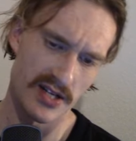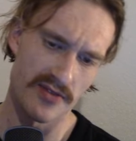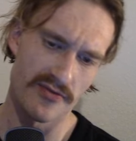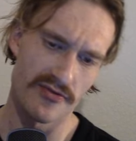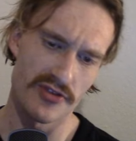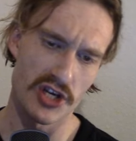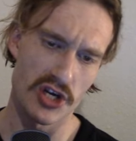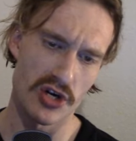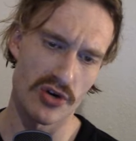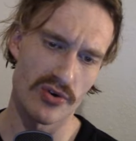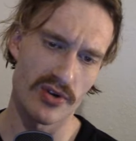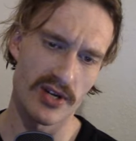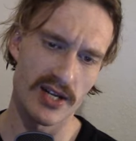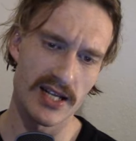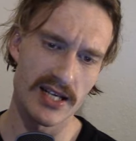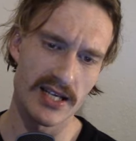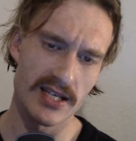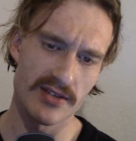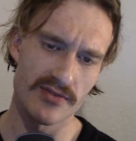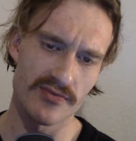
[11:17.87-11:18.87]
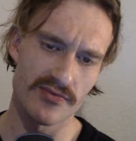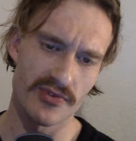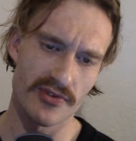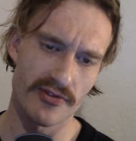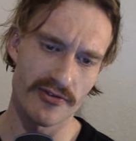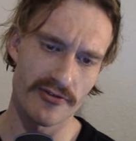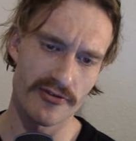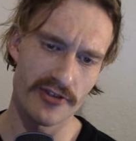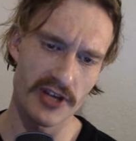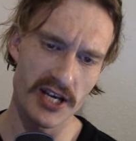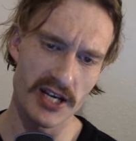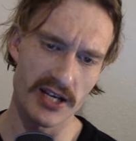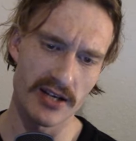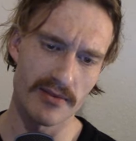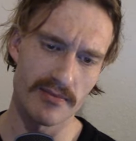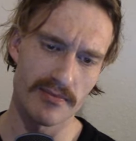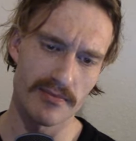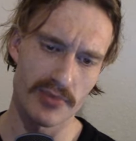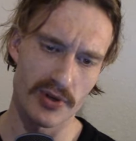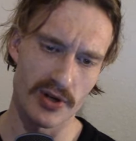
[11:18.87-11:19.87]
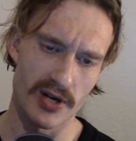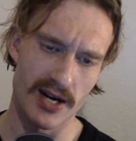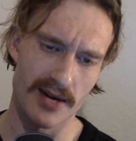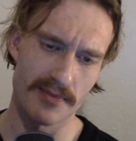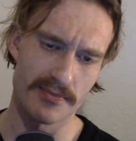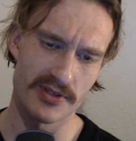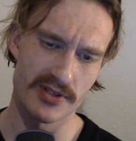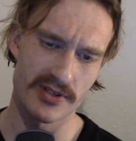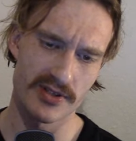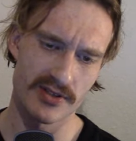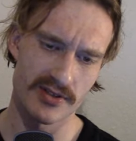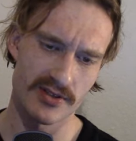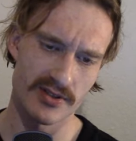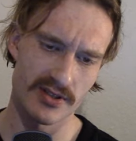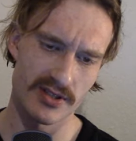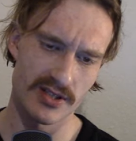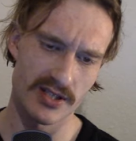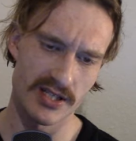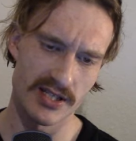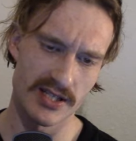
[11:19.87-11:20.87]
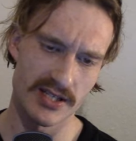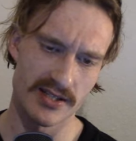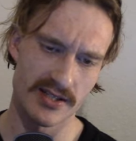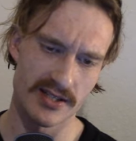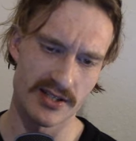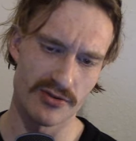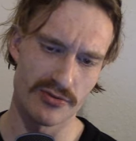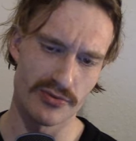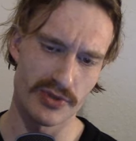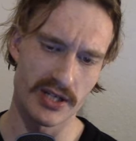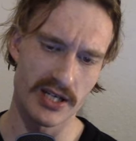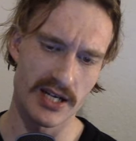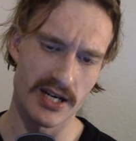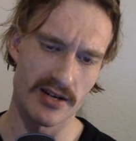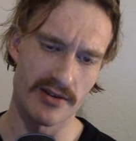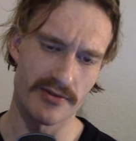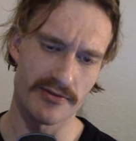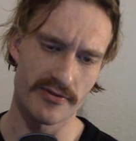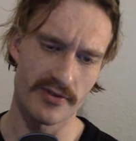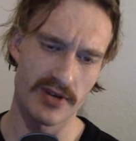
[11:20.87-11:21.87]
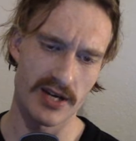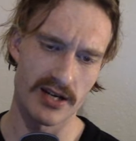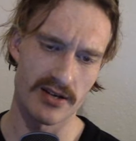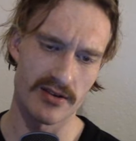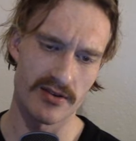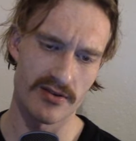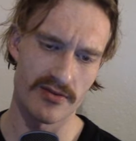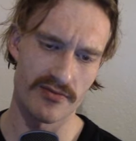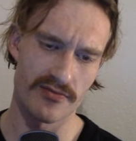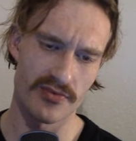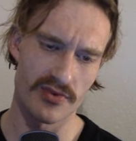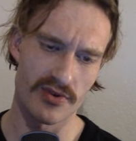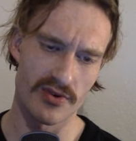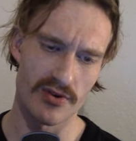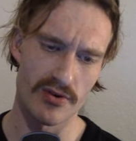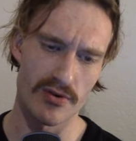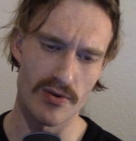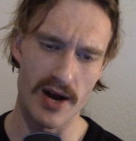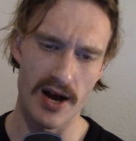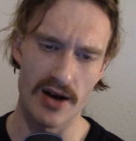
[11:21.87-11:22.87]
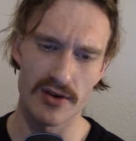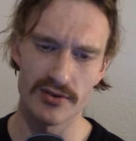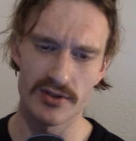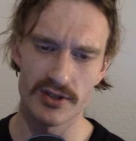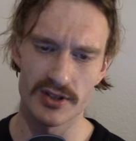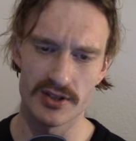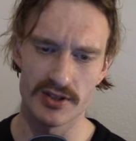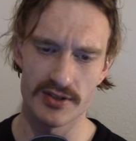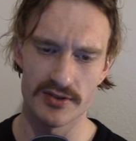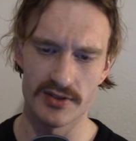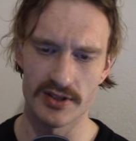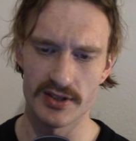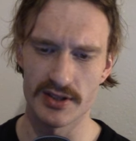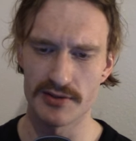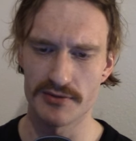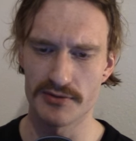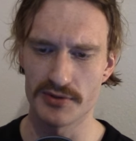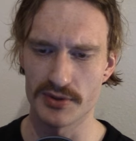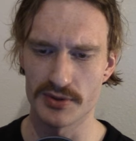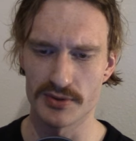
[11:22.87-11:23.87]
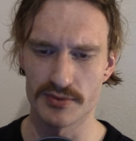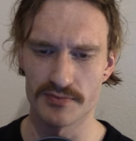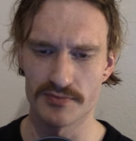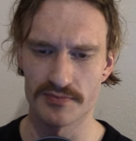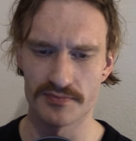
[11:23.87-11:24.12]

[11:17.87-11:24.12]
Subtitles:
The only thing, perhaps, is that we kind of get around it, and if it's